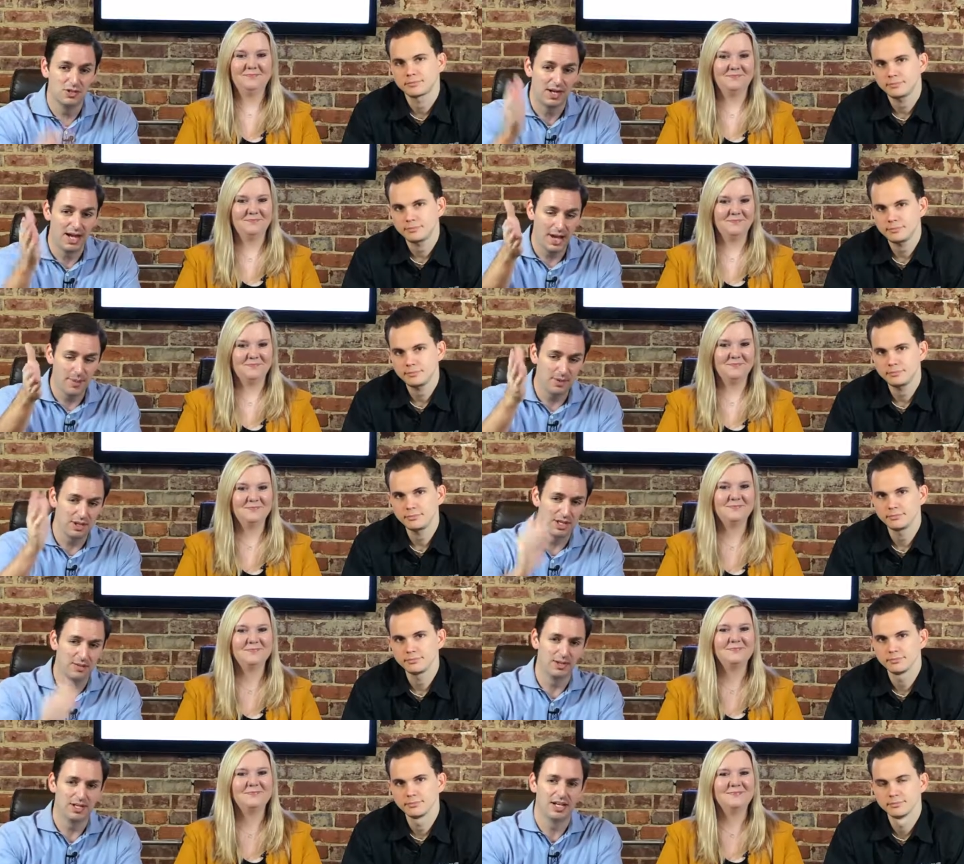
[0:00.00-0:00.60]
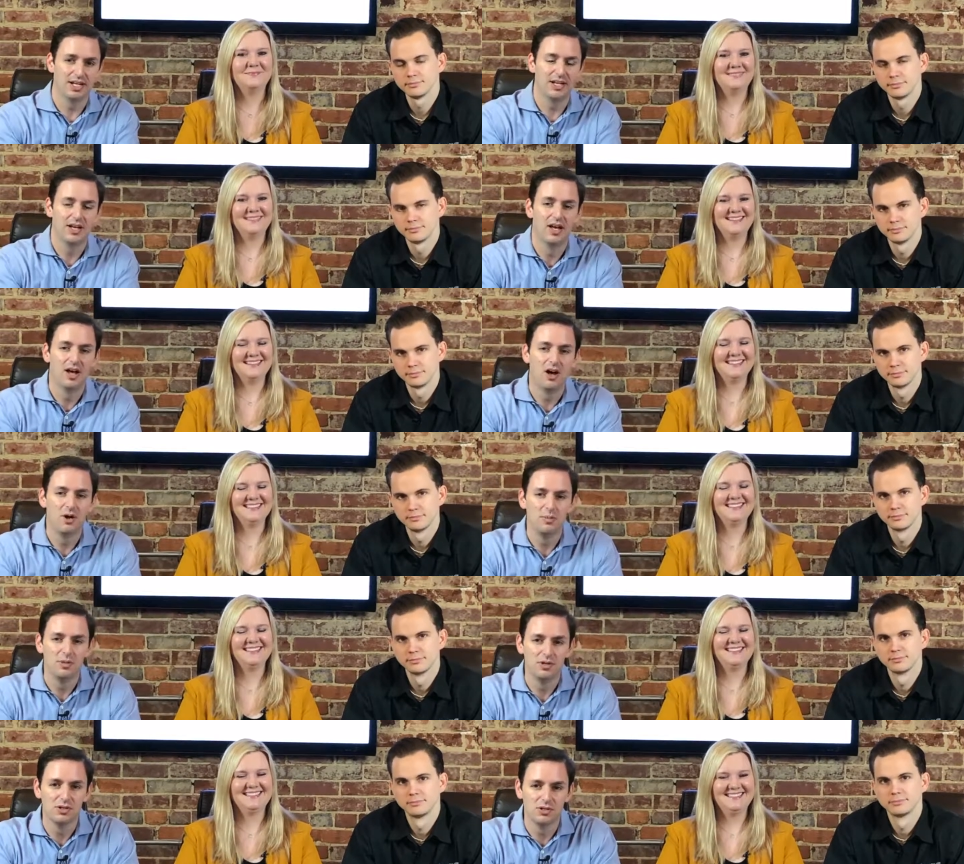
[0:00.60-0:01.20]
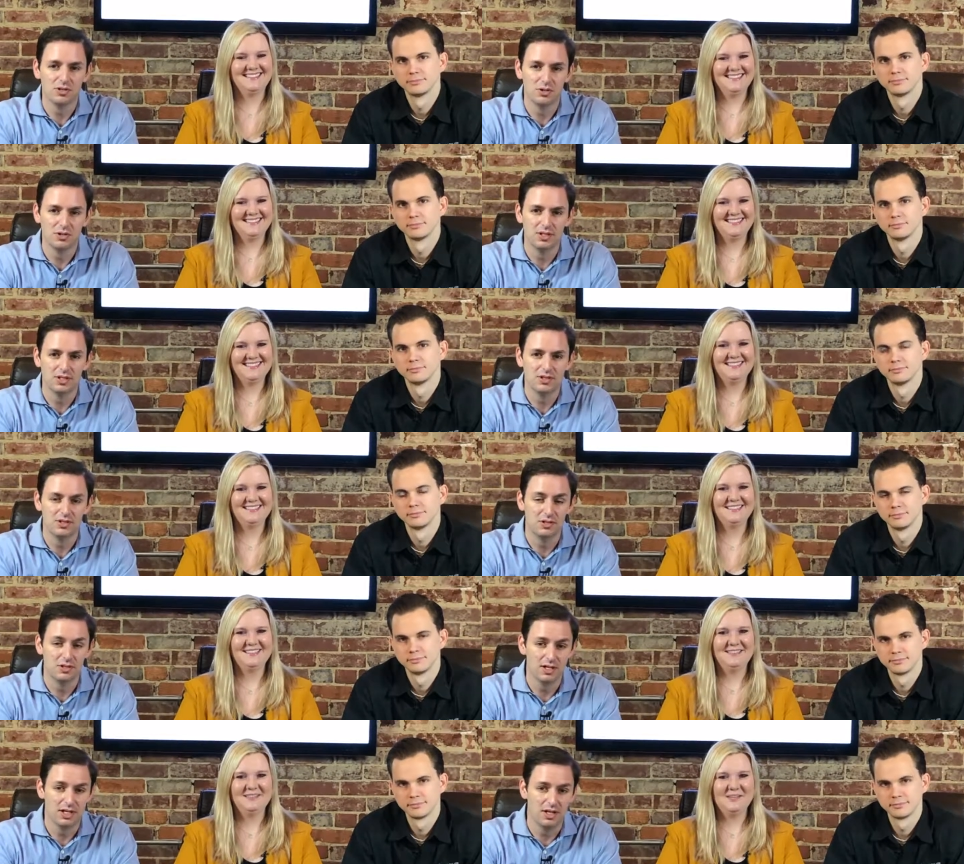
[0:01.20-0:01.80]
Speaker 1: happy Labor Day. Hope you're enjoying
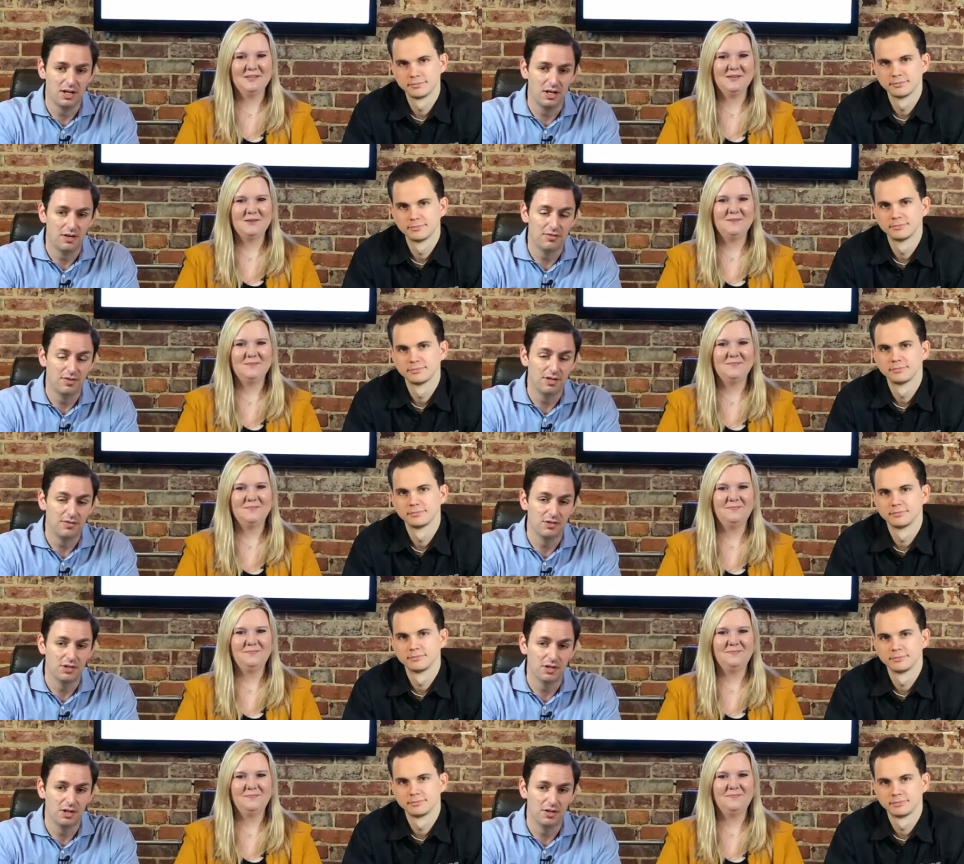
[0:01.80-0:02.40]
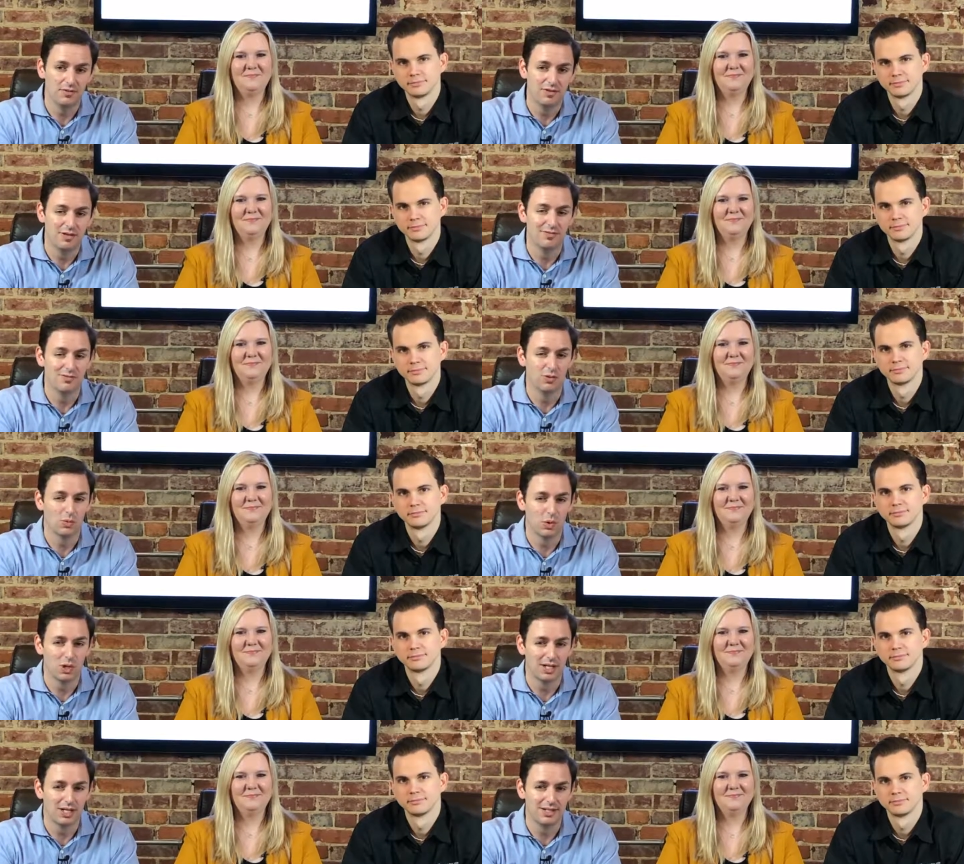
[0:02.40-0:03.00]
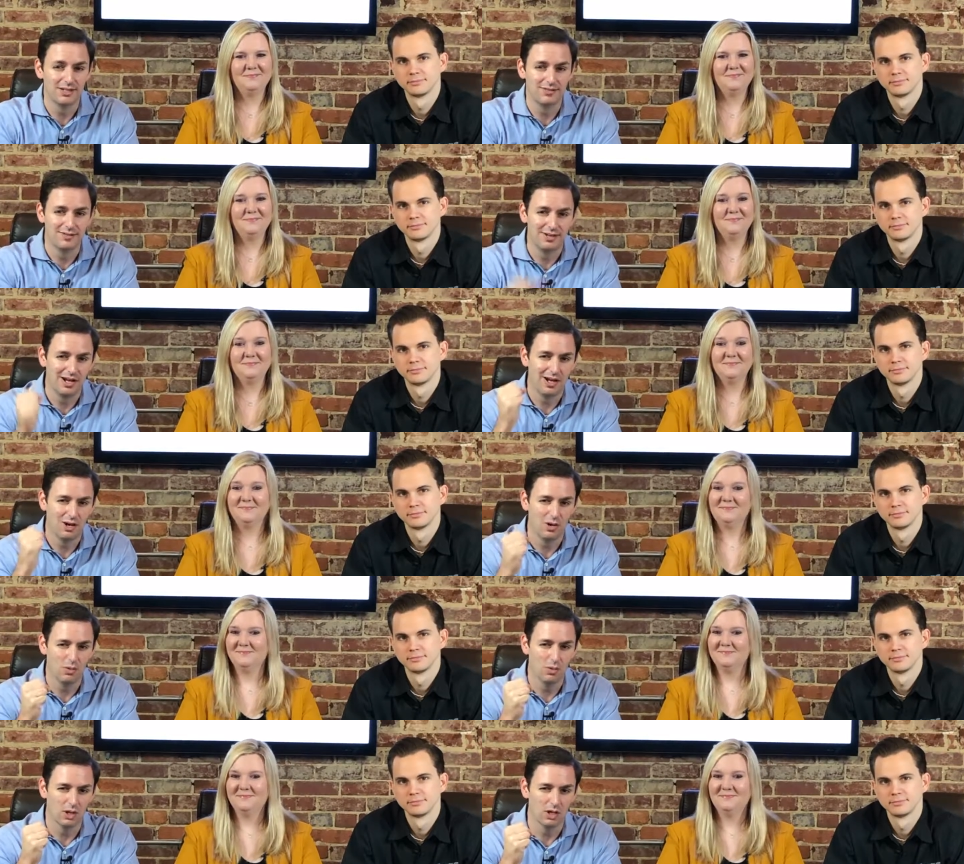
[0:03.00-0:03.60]
your day off. If you're off, if you're working,
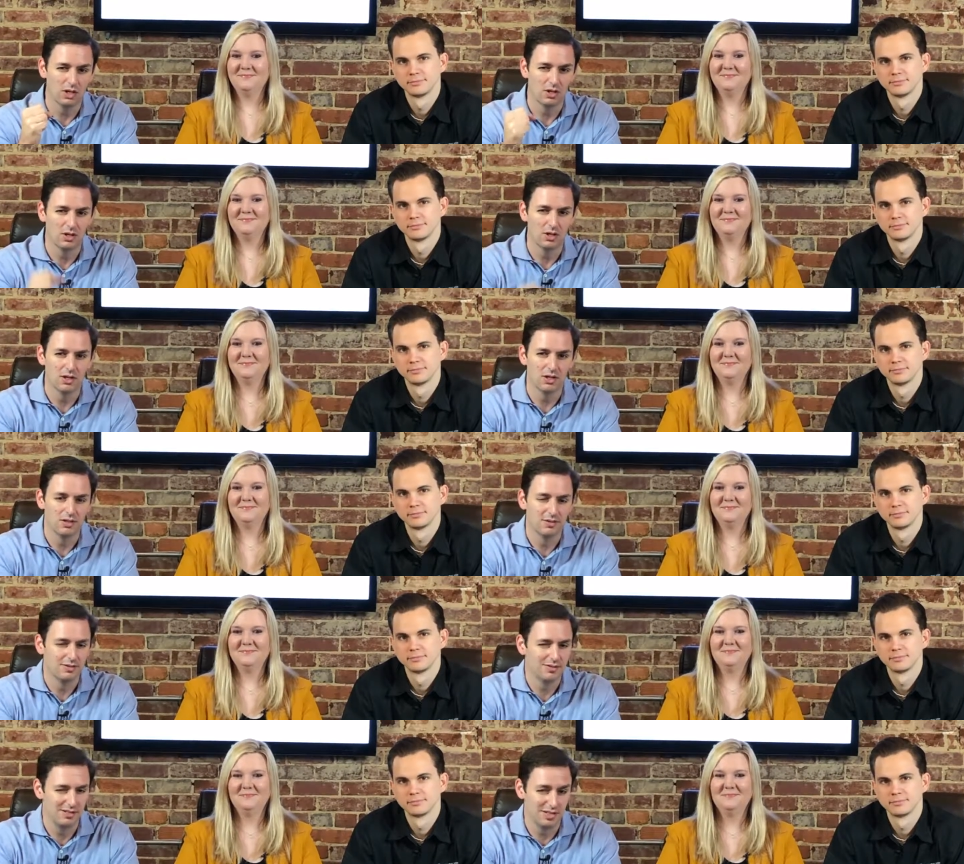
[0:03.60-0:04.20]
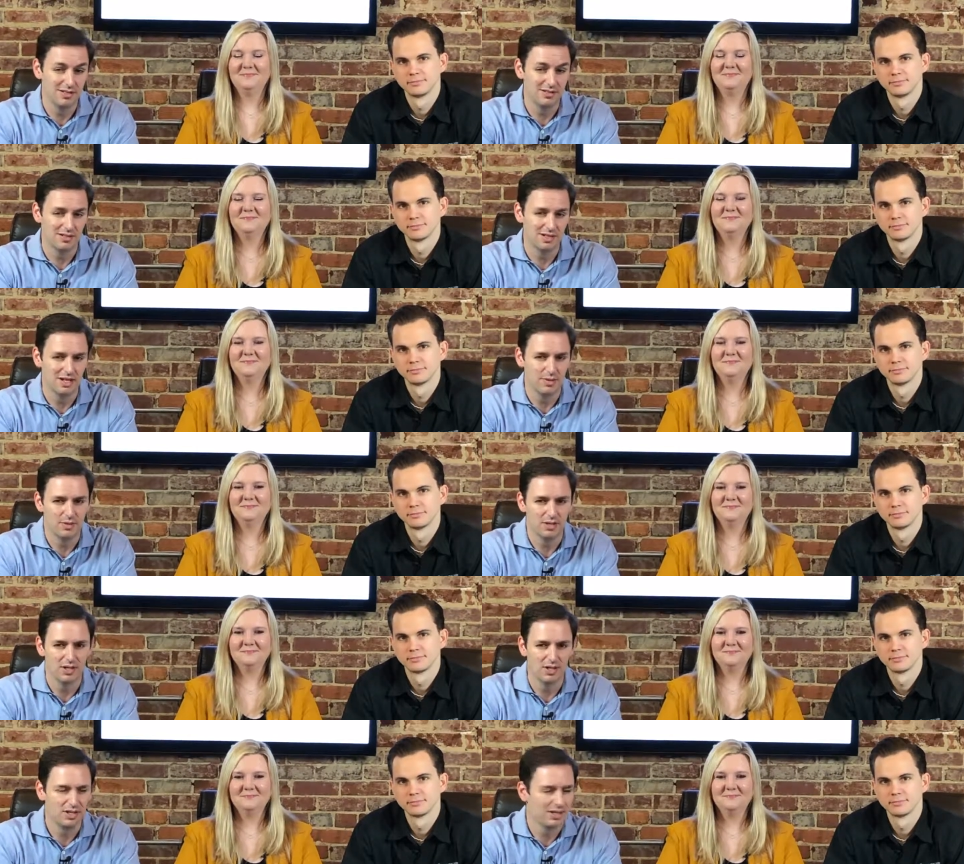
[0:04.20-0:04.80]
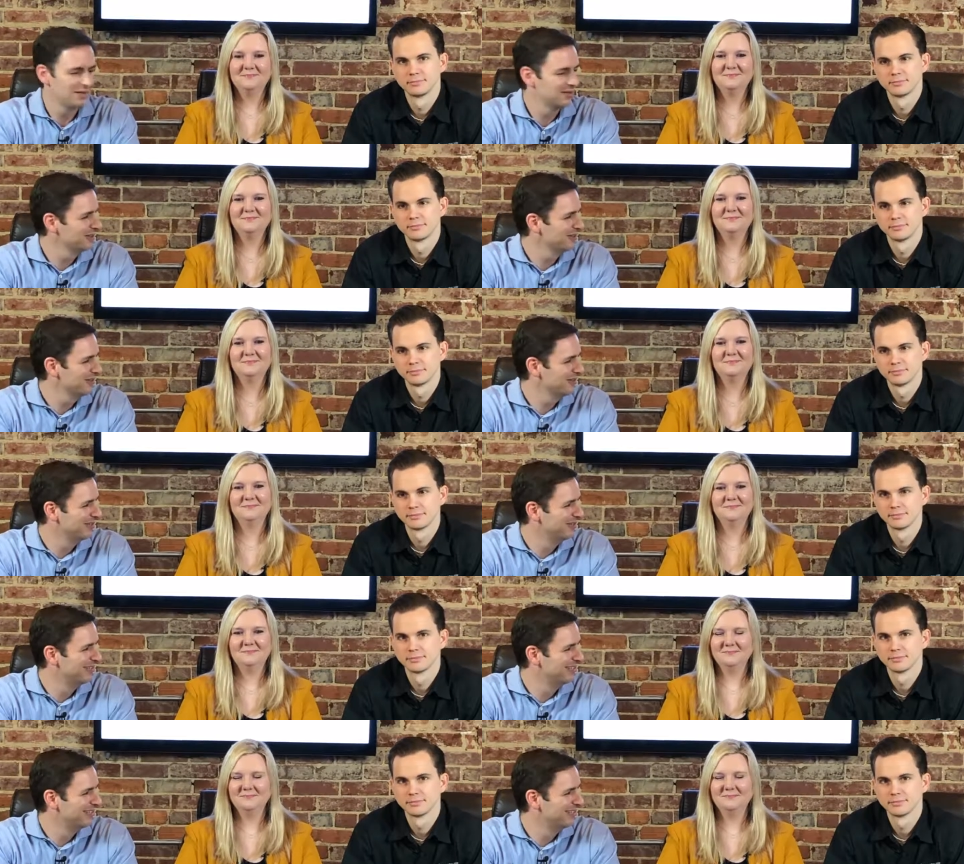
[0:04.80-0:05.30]
work hard. It's Labor Day, so